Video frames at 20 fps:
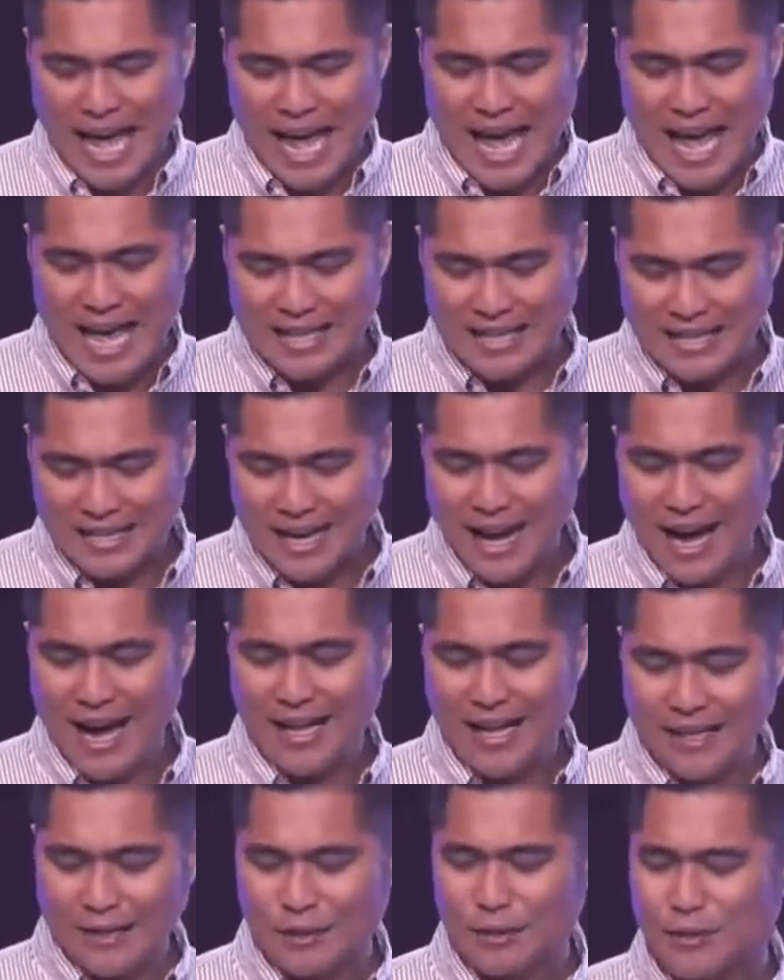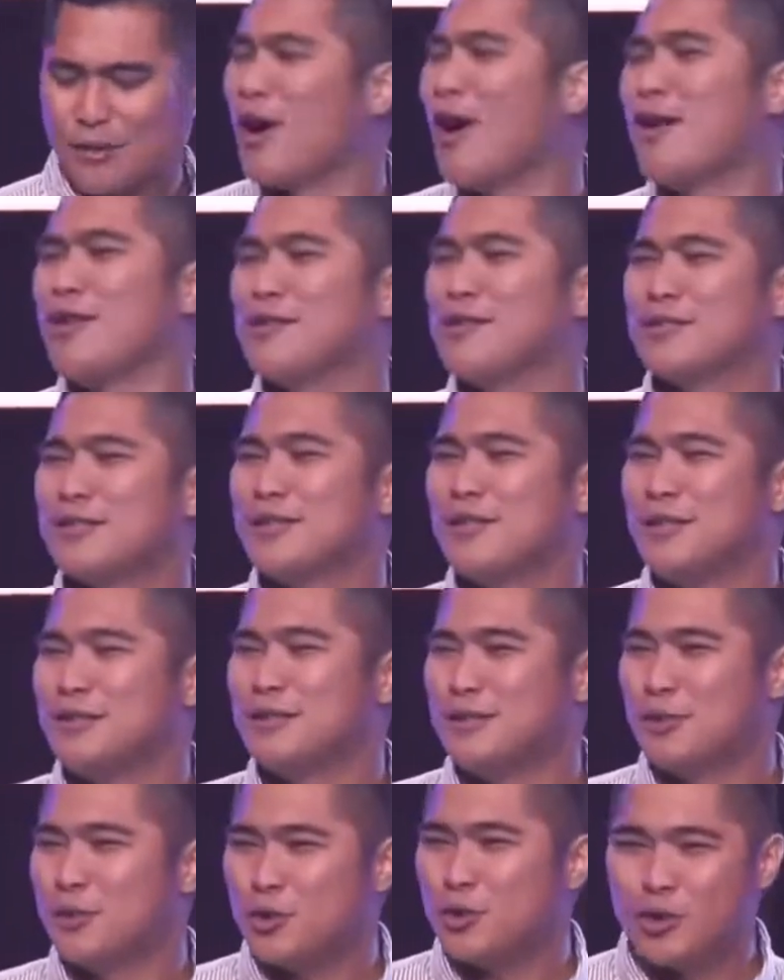And God calls you
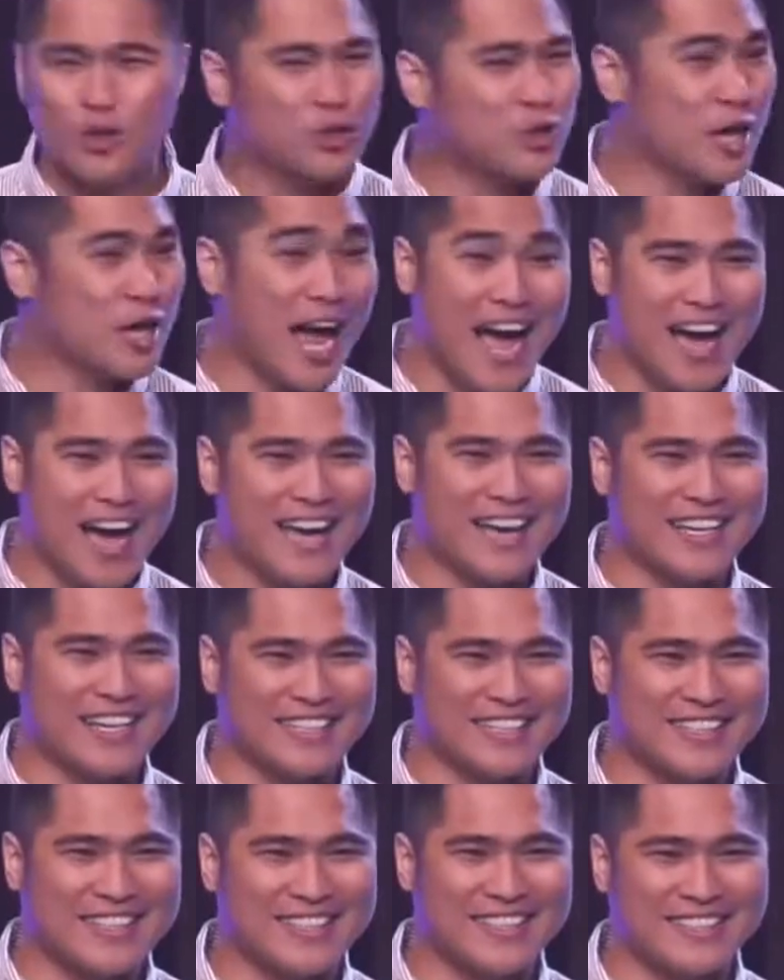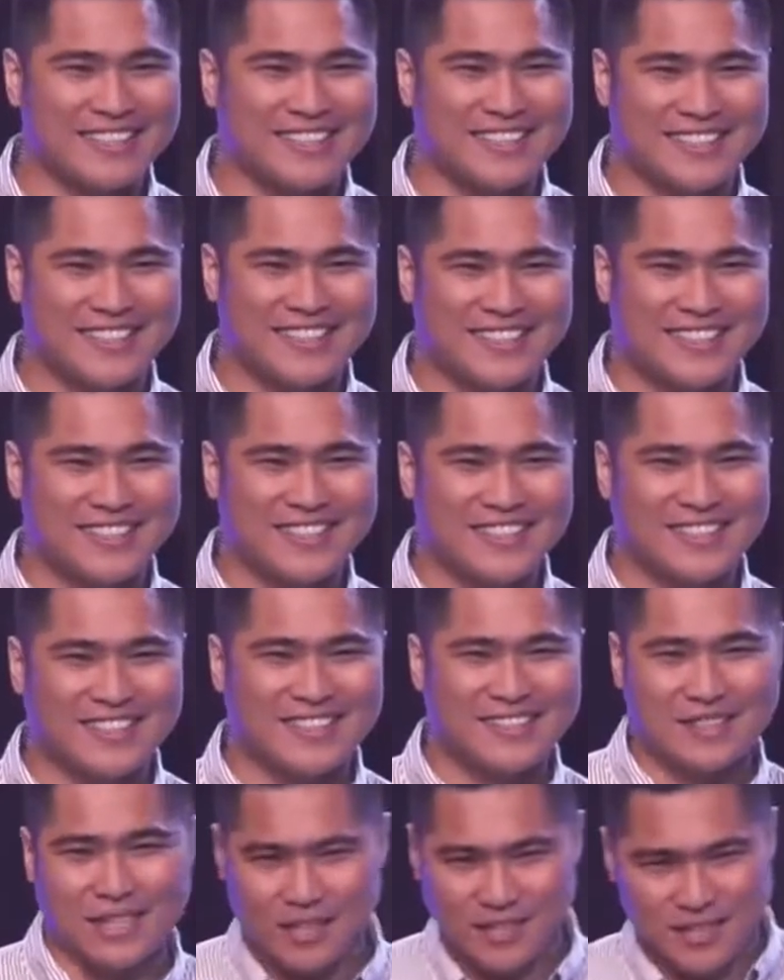to shine.
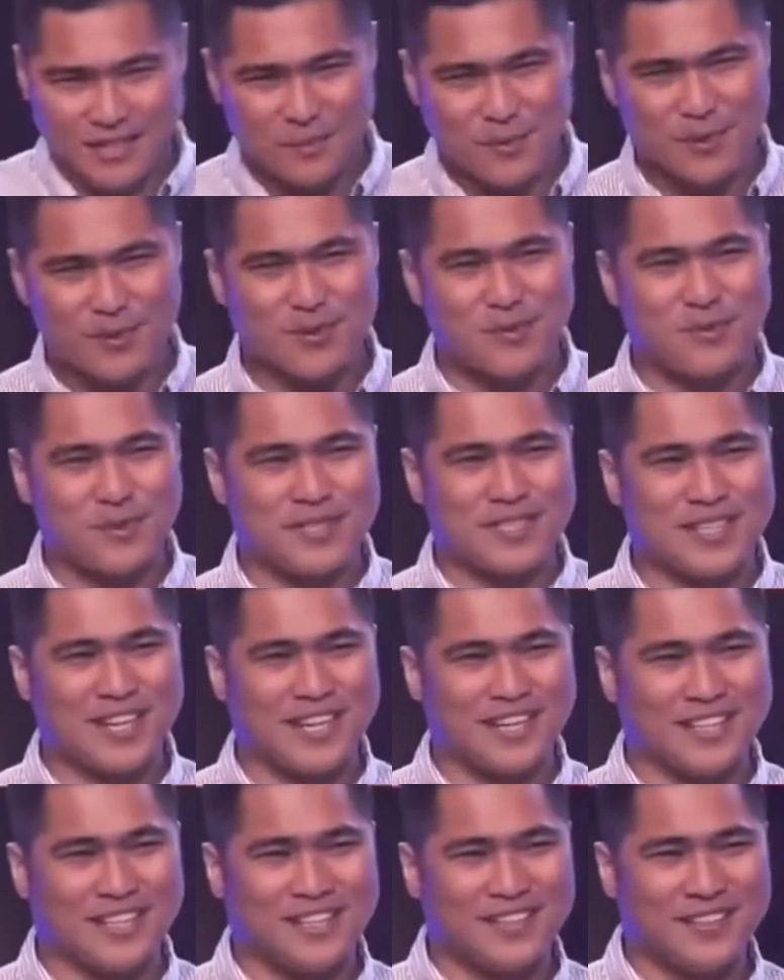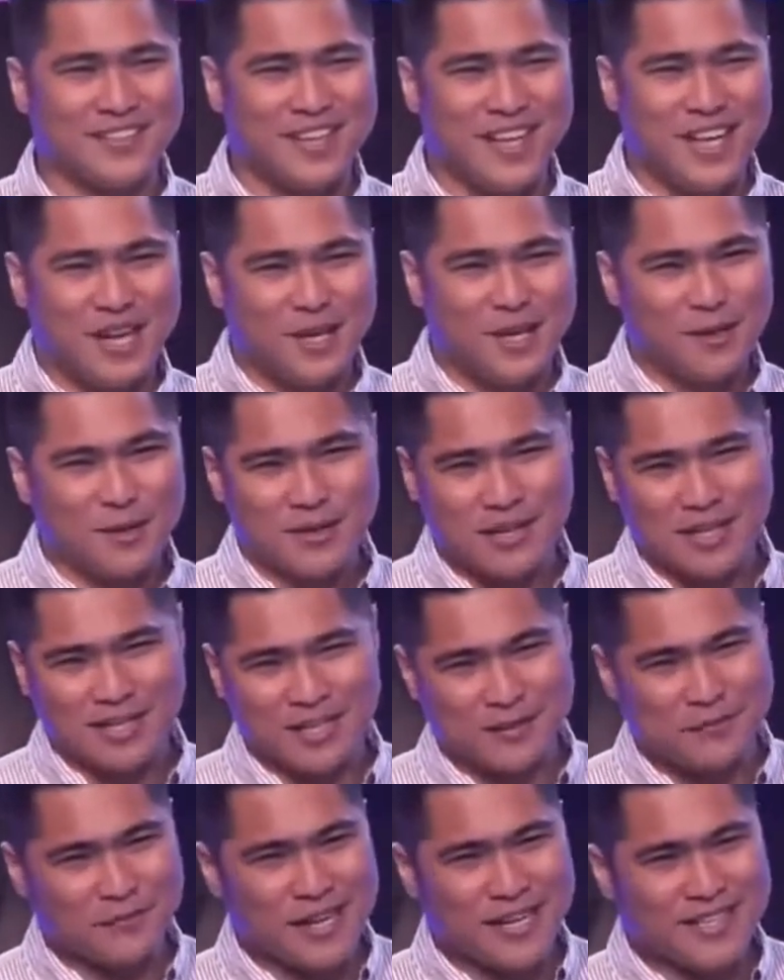Touch the person beside you. Look at
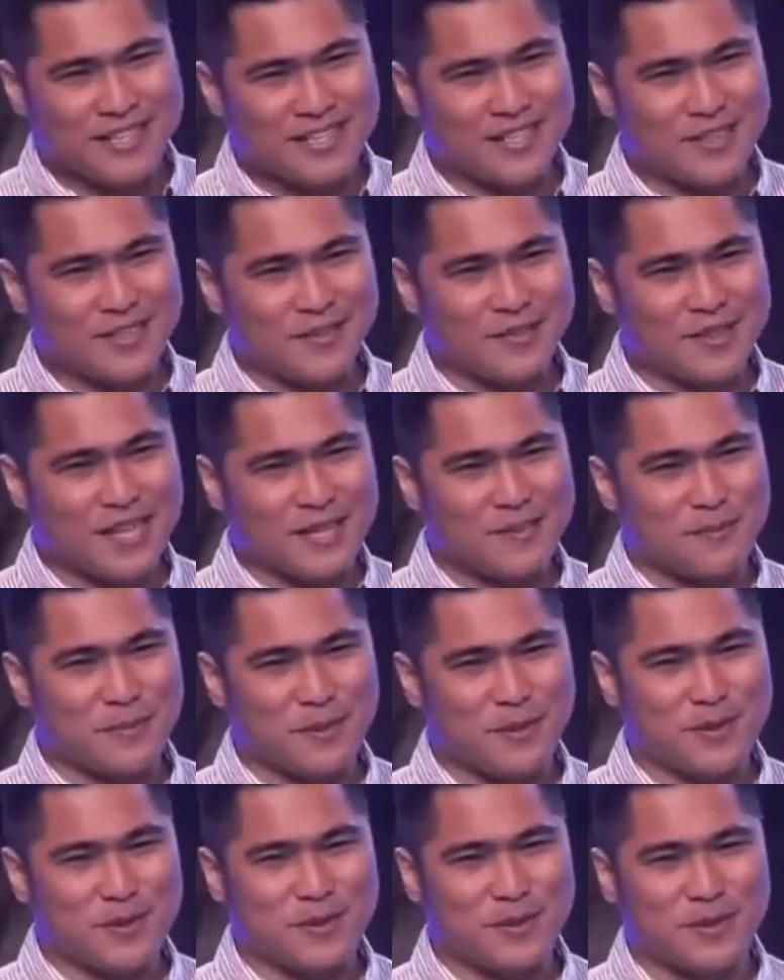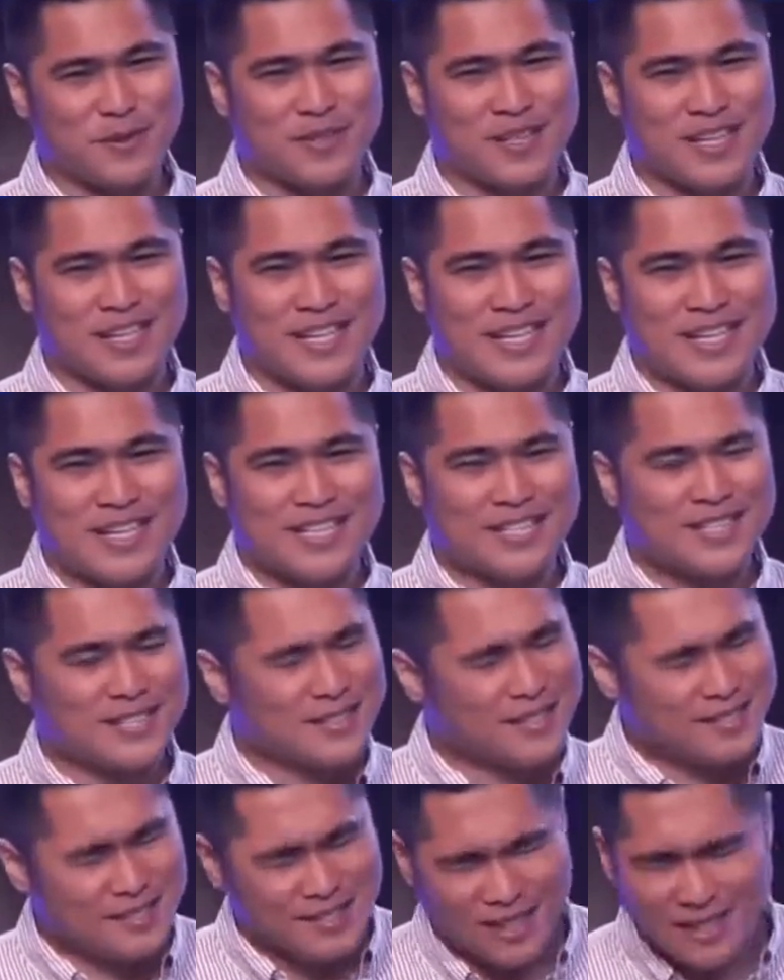the face of that person.
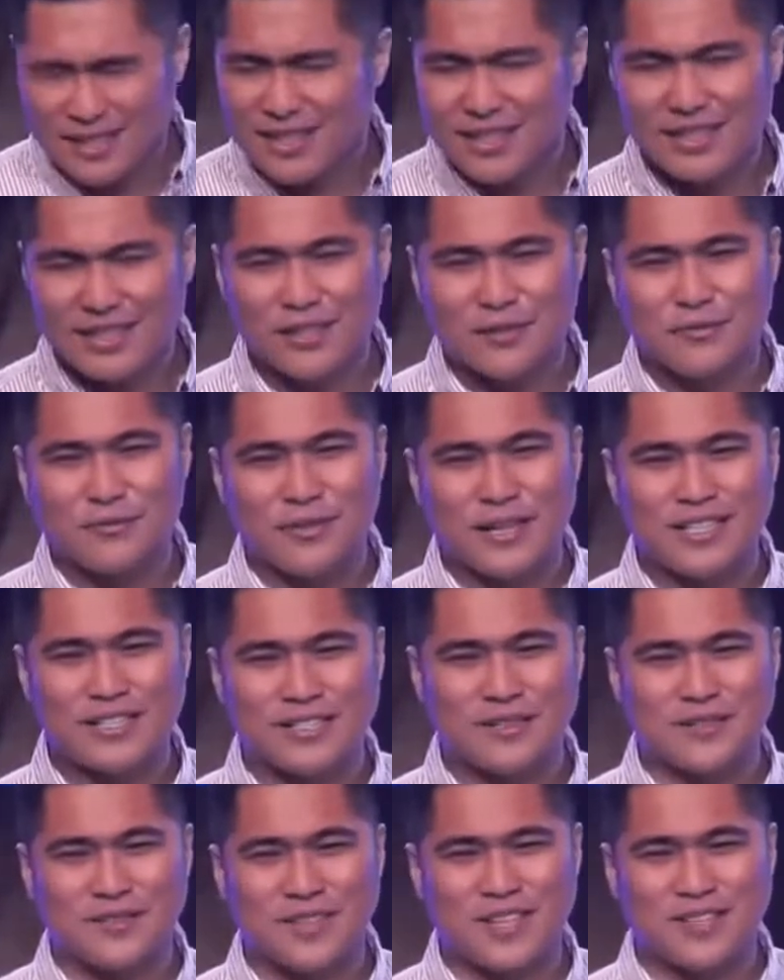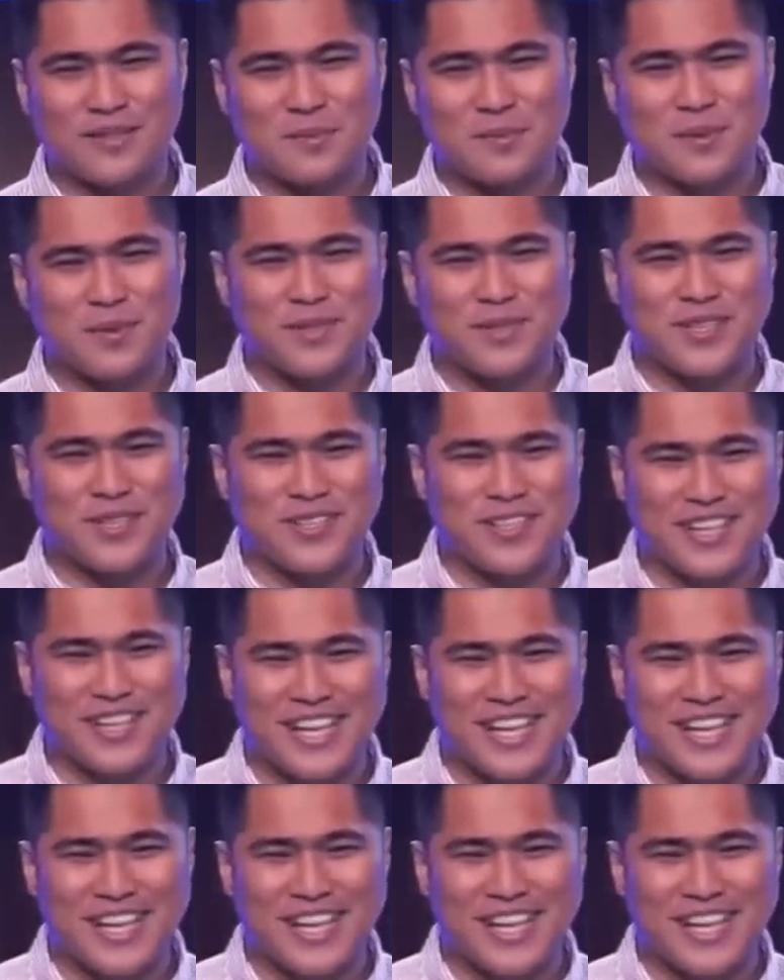Study the face of that person.